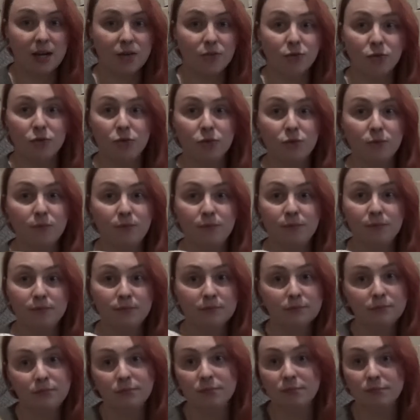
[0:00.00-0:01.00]
or
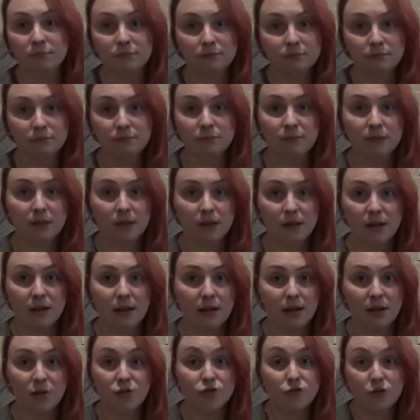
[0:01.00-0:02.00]

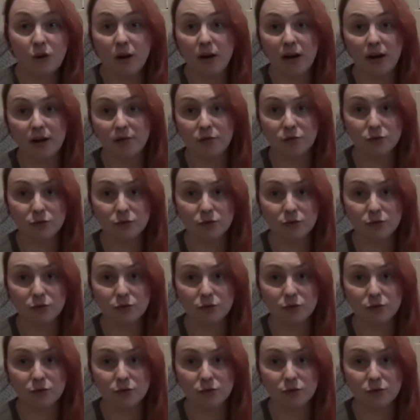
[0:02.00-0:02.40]
in a dryer